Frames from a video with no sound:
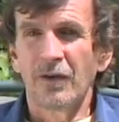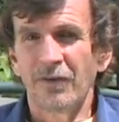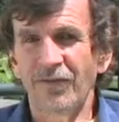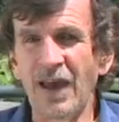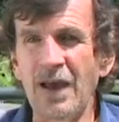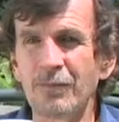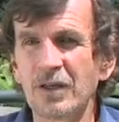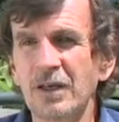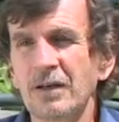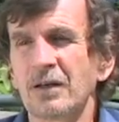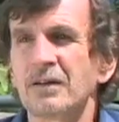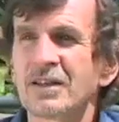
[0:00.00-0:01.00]

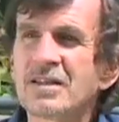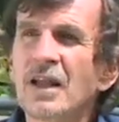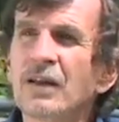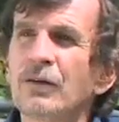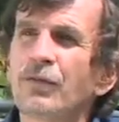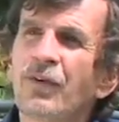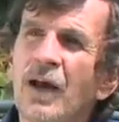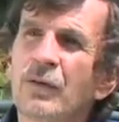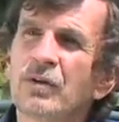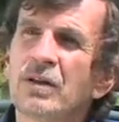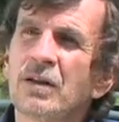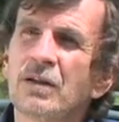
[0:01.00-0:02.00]
family, an extended
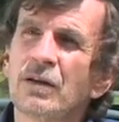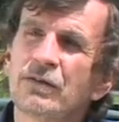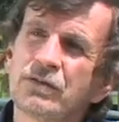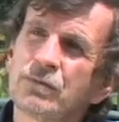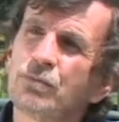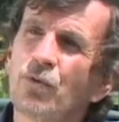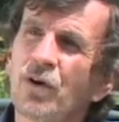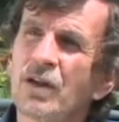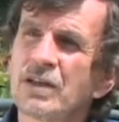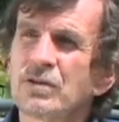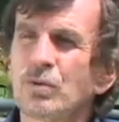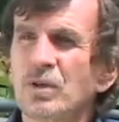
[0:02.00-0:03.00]
family that lives more or
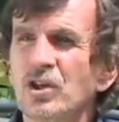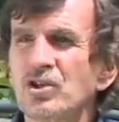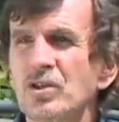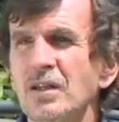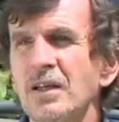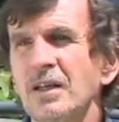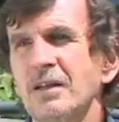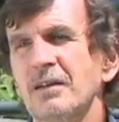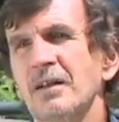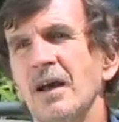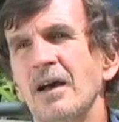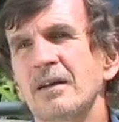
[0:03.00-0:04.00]
less traditionally
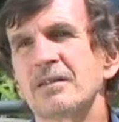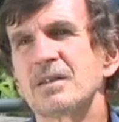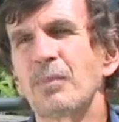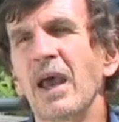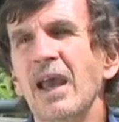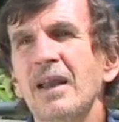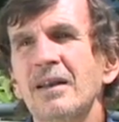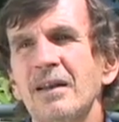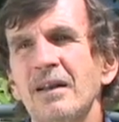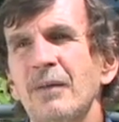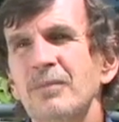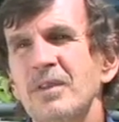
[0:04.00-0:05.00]
in uh, Spain,
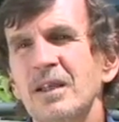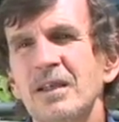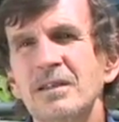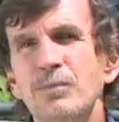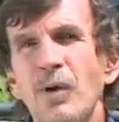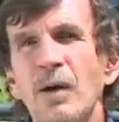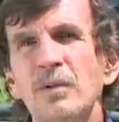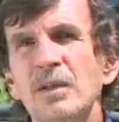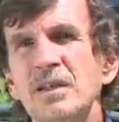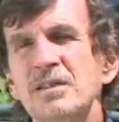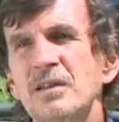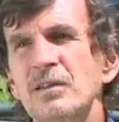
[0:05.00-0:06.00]
and I think he's probably
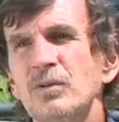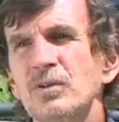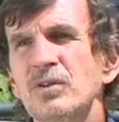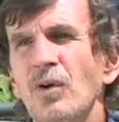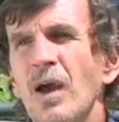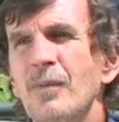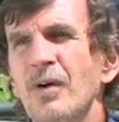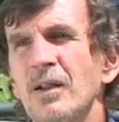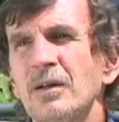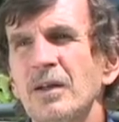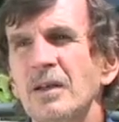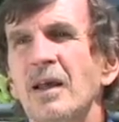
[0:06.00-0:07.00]
listening to his
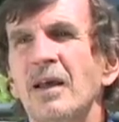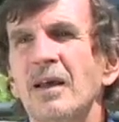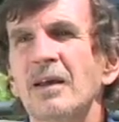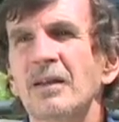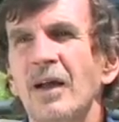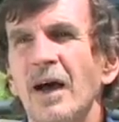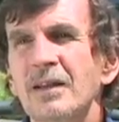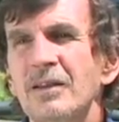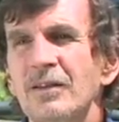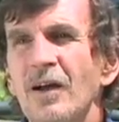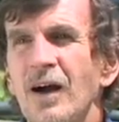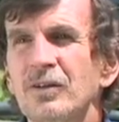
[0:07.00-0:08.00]
grandmother and not the
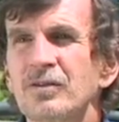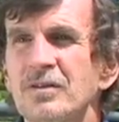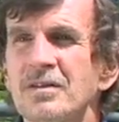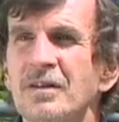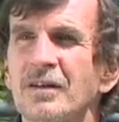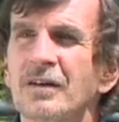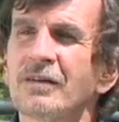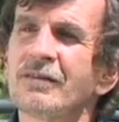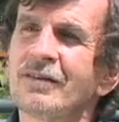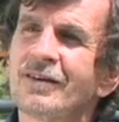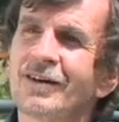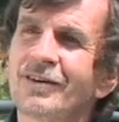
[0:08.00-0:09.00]
doctors that are
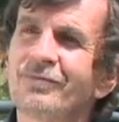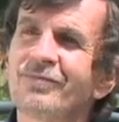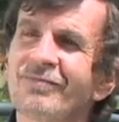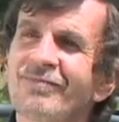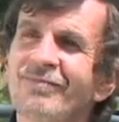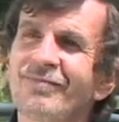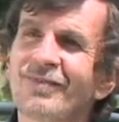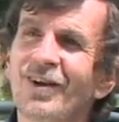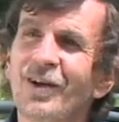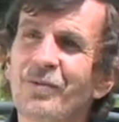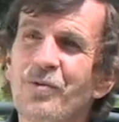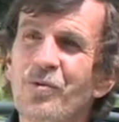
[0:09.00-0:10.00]
uh,
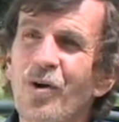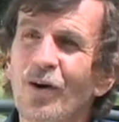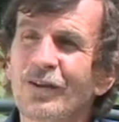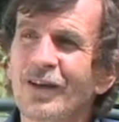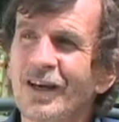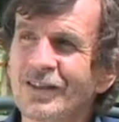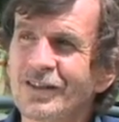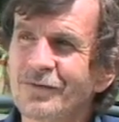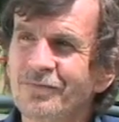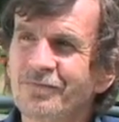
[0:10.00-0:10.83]
telling him the wrong things.